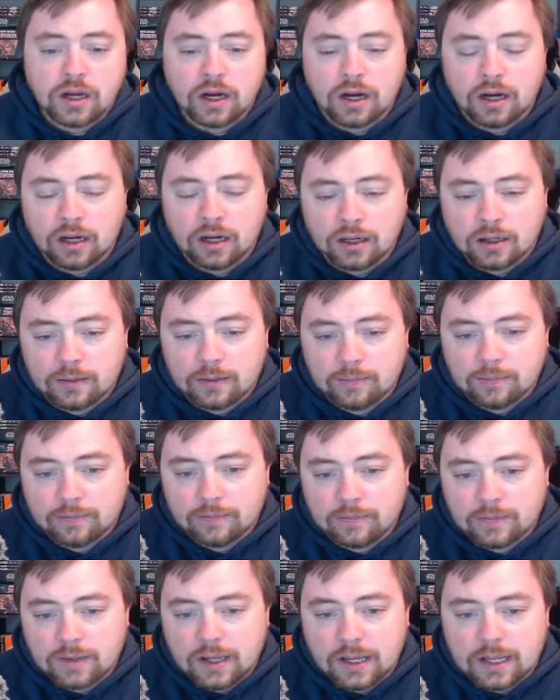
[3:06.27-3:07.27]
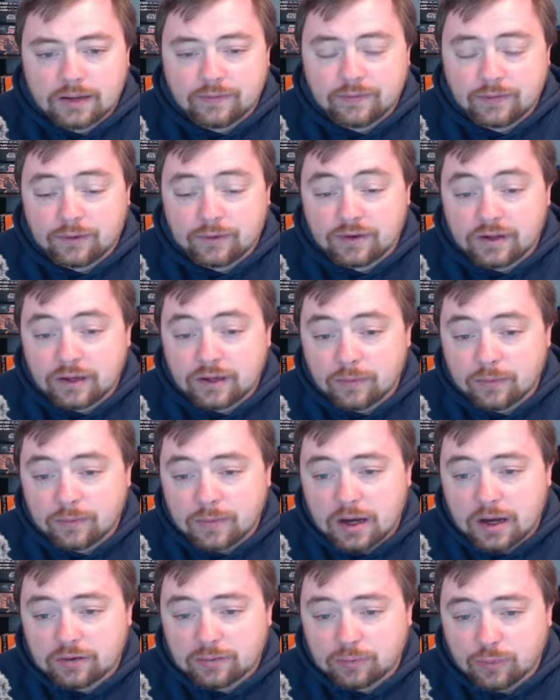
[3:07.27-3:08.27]
And if there's any
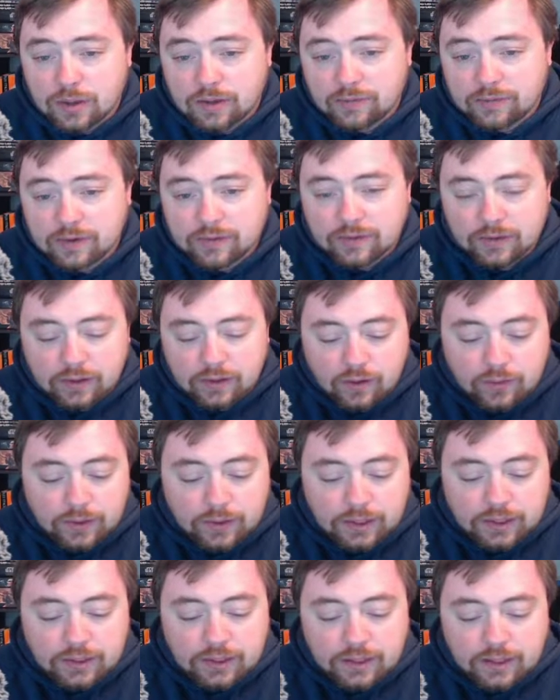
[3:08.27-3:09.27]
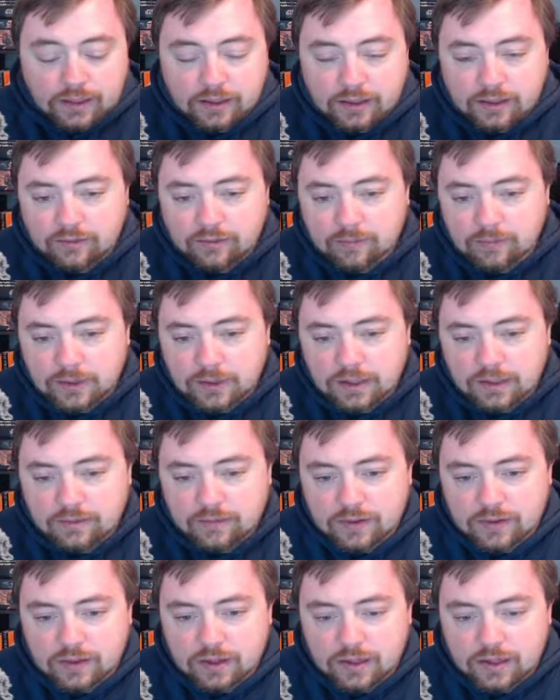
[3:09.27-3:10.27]
possible way of getting it go again, that could even be
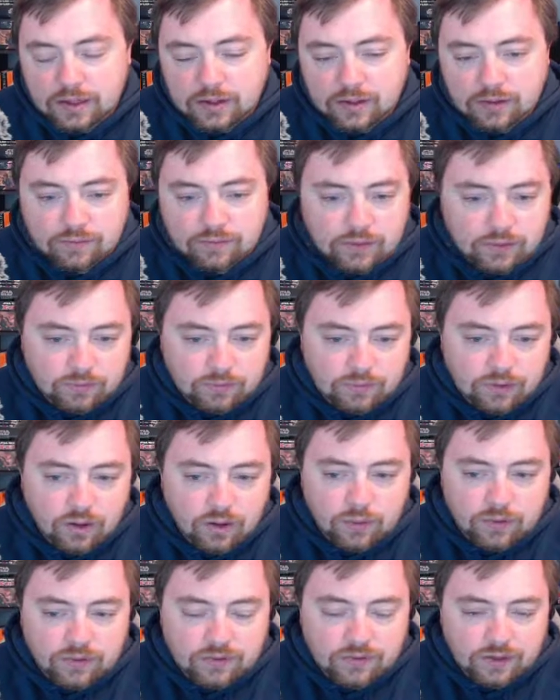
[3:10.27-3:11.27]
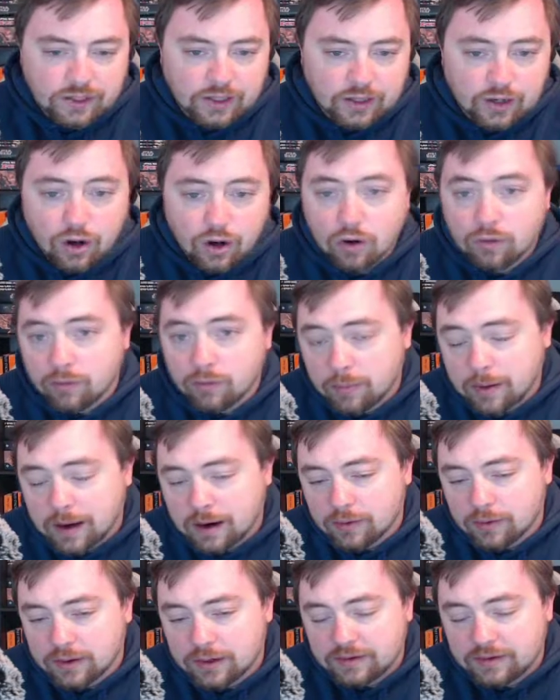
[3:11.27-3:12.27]
even nuttier. If you go into like an
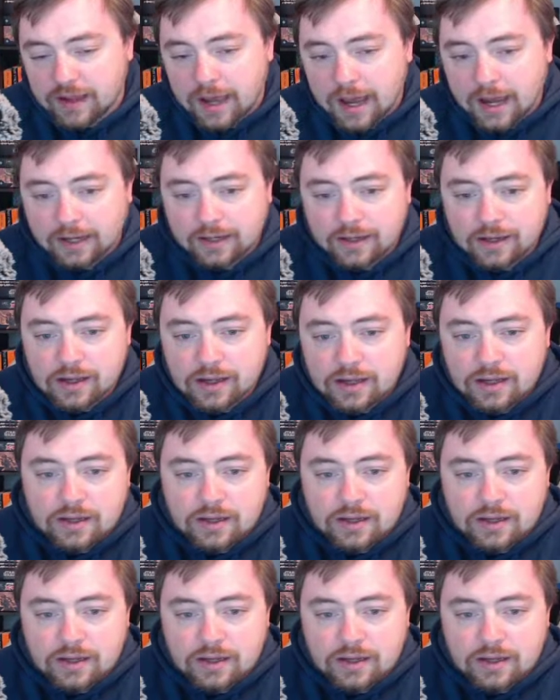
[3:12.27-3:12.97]
overpowered attack,